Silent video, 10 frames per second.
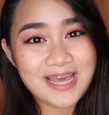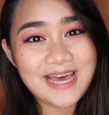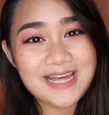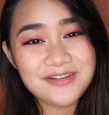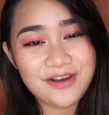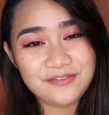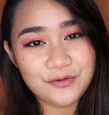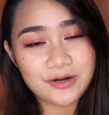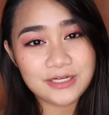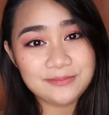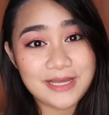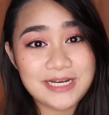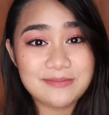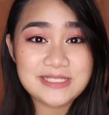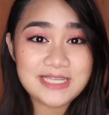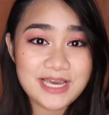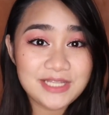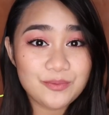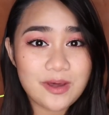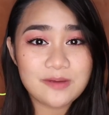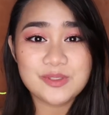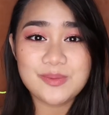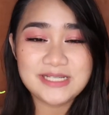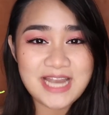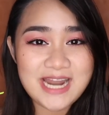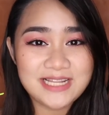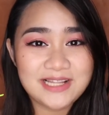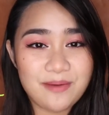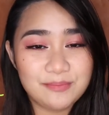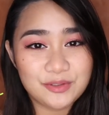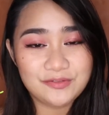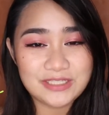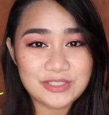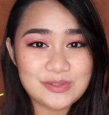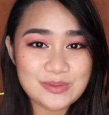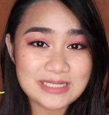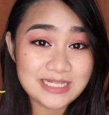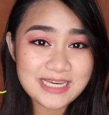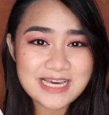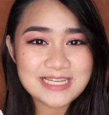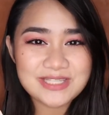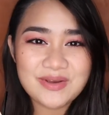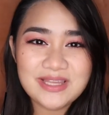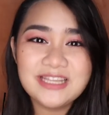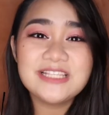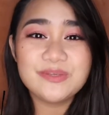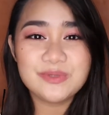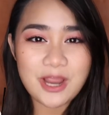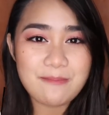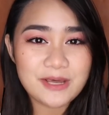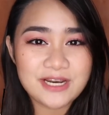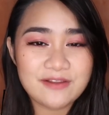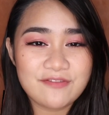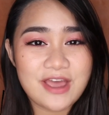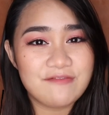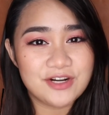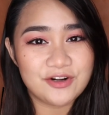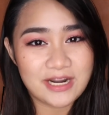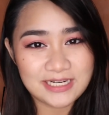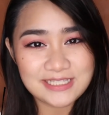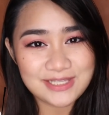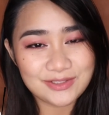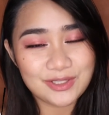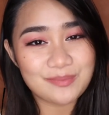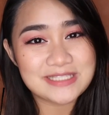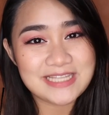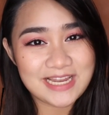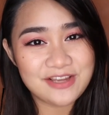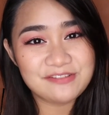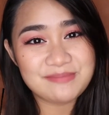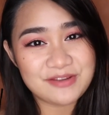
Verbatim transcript: Hello everyone, my name is Kate. Welcome to my channel. I upload videos weekly, so hit that subscribe button if you haven't already so don't miss any of my